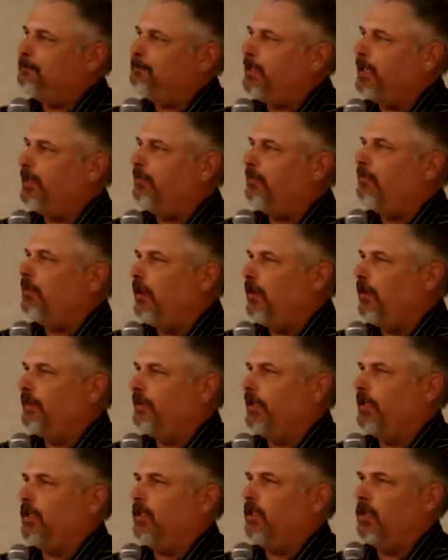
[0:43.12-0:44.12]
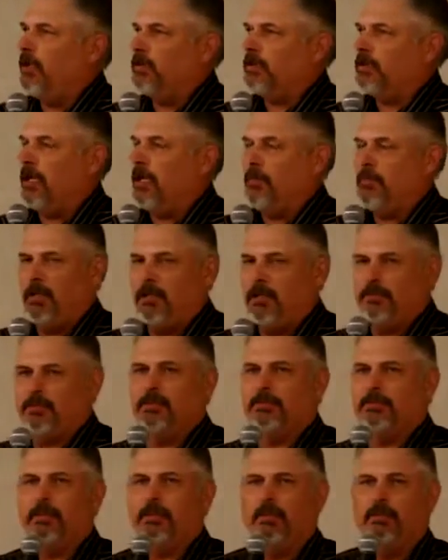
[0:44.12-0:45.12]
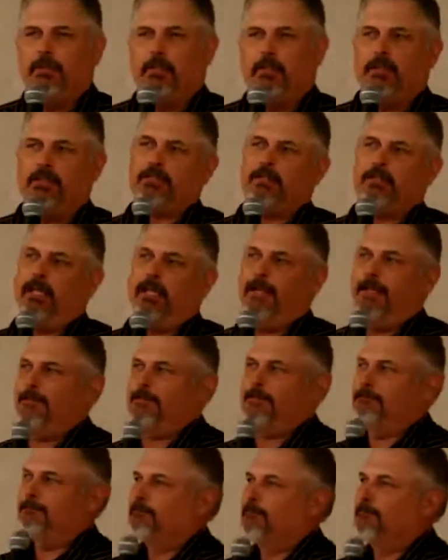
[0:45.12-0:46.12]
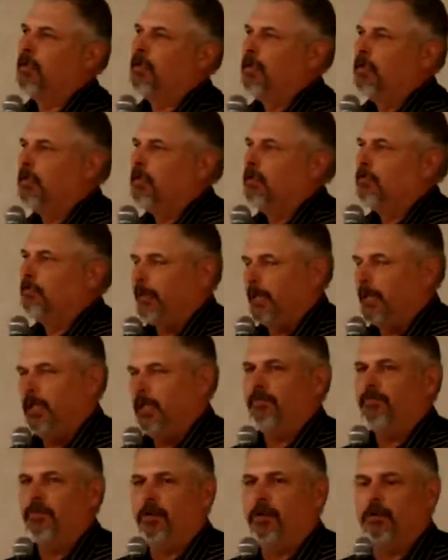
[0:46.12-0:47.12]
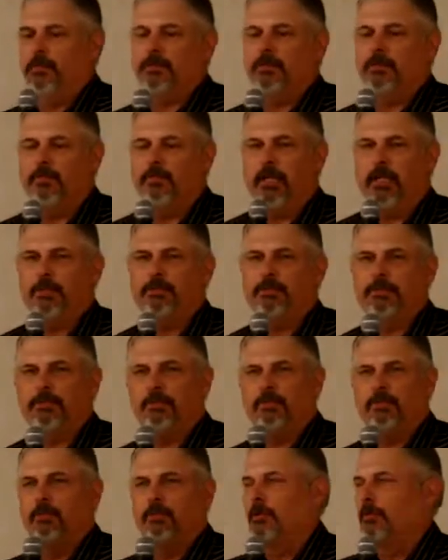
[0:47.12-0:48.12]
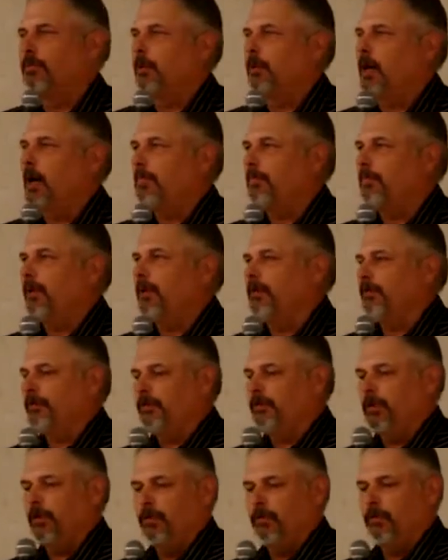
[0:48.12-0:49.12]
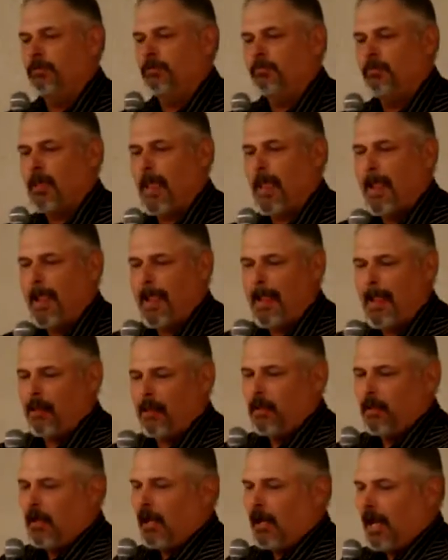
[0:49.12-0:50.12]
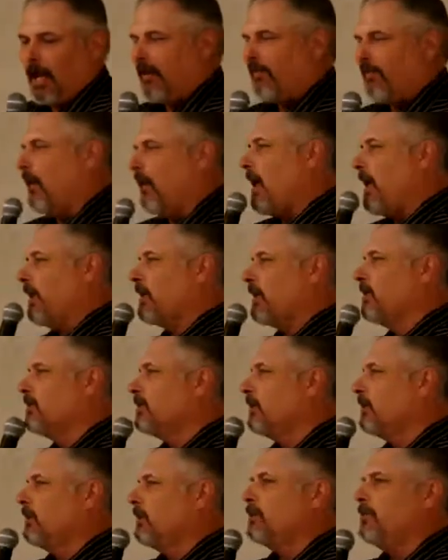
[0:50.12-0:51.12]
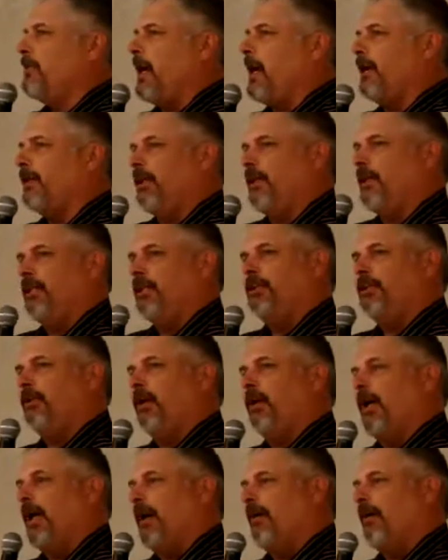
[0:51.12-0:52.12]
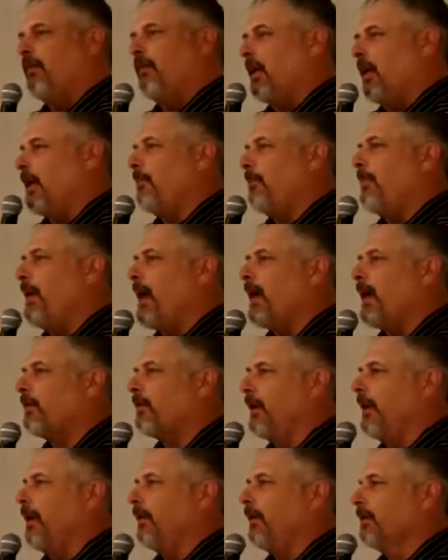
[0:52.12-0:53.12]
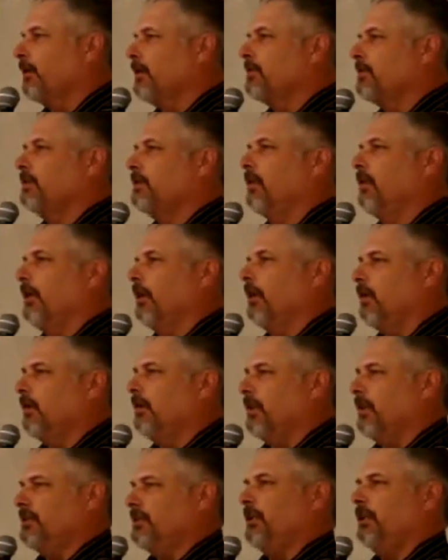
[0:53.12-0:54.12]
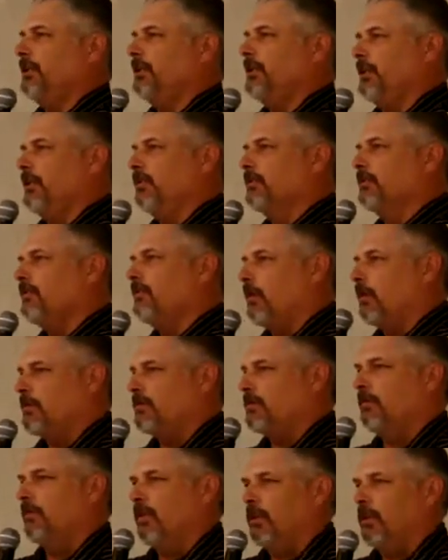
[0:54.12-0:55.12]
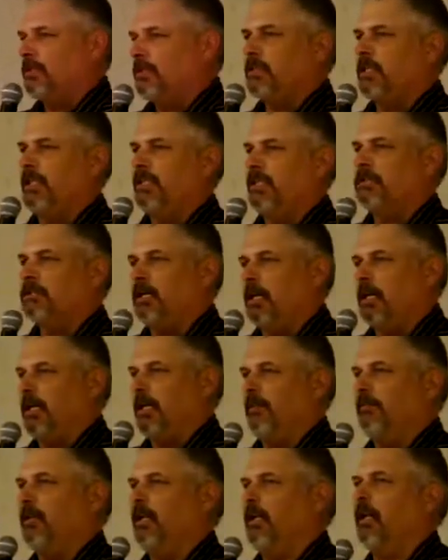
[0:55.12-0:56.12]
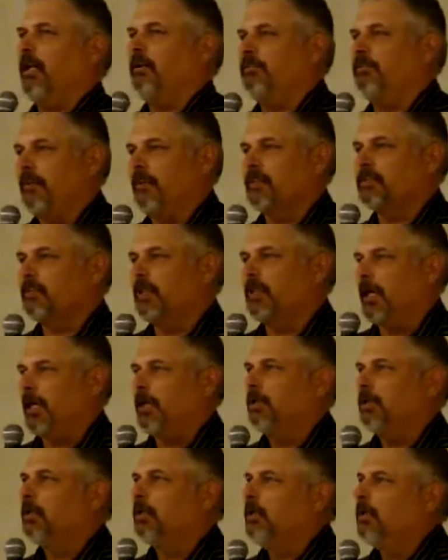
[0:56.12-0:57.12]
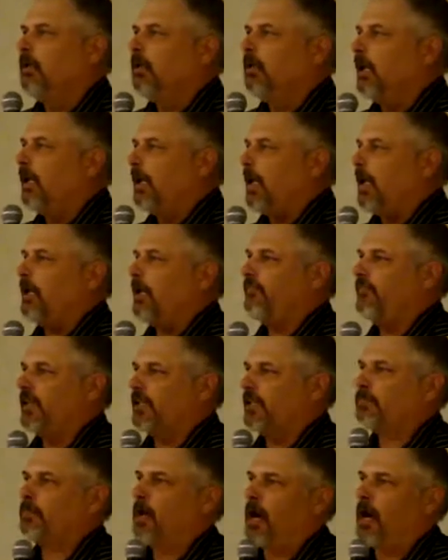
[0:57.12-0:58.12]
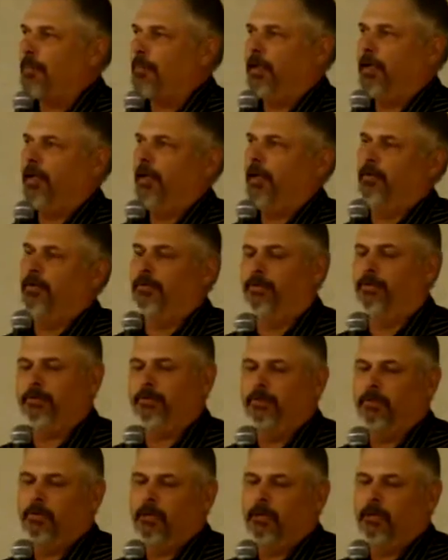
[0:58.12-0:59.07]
Been involved in it a long time. I also sell real estate, mainly farms and ranches and rural properties. So I have a lot of concerns about the issue. I have a lot of background concerning this issue as far as the real estate side of it, how it affects that, and how it affects property owners